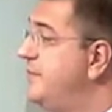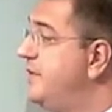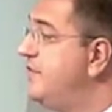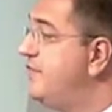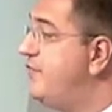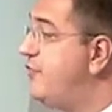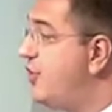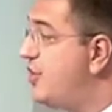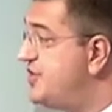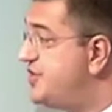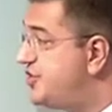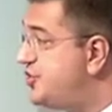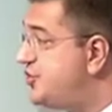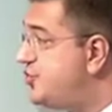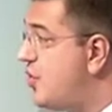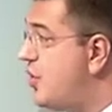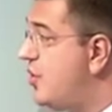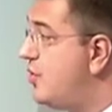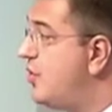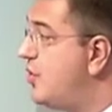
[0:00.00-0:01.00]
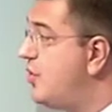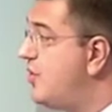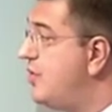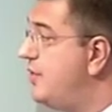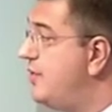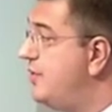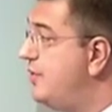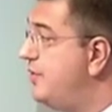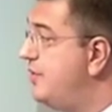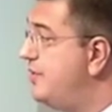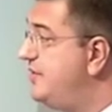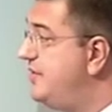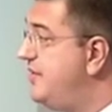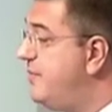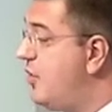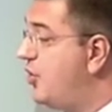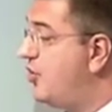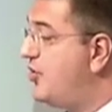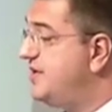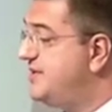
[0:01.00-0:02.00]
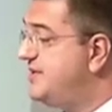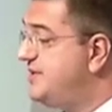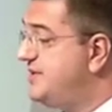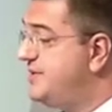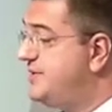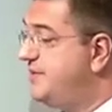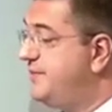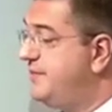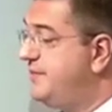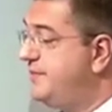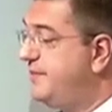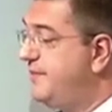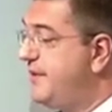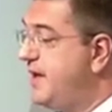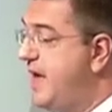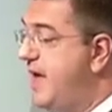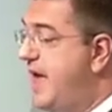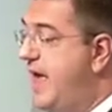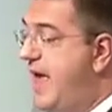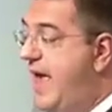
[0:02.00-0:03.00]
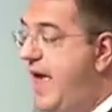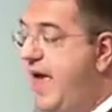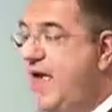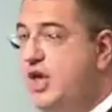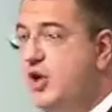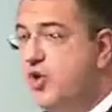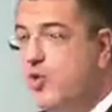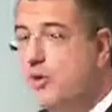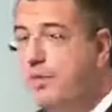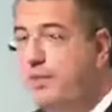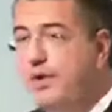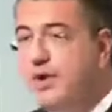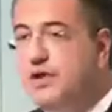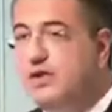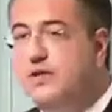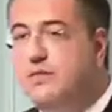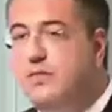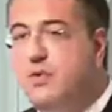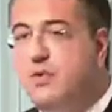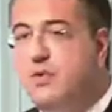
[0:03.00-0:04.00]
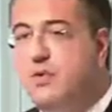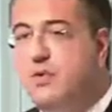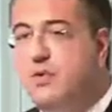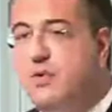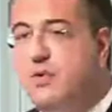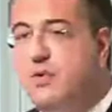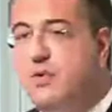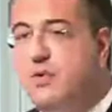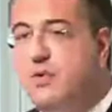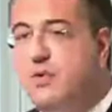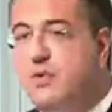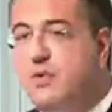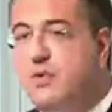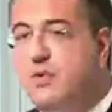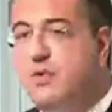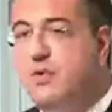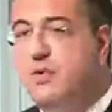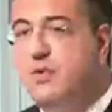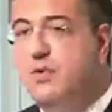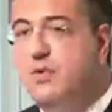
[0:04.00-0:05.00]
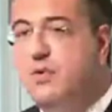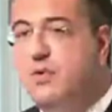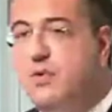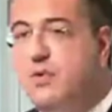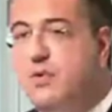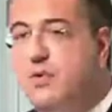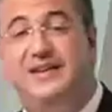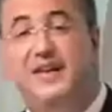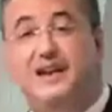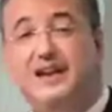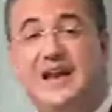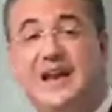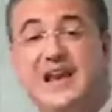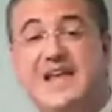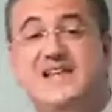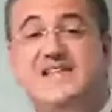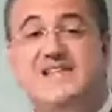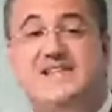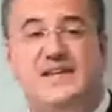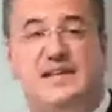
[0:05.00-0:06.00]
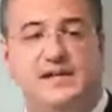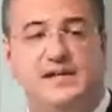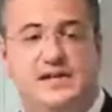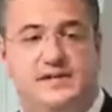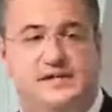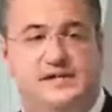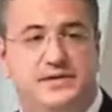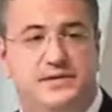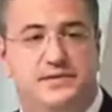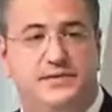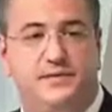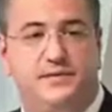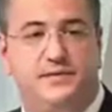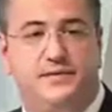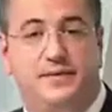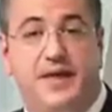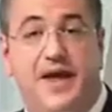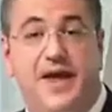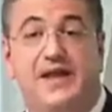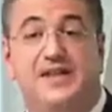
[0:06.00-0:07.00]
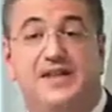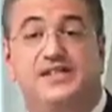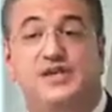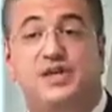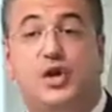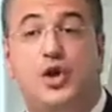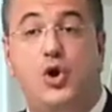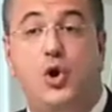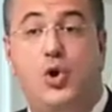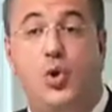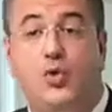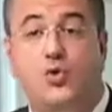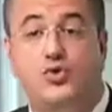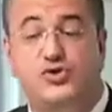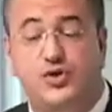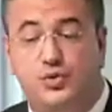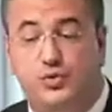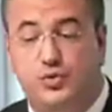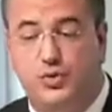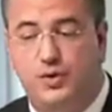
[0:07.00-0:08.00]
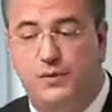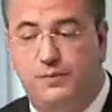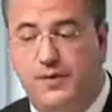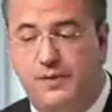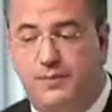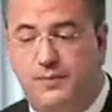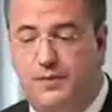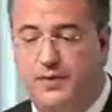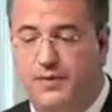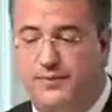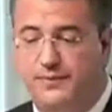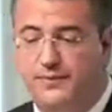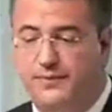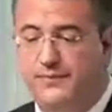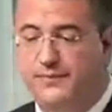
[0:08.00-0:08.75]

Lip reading: for a stronger democracy, a European democracy that listens and it's closer to the people,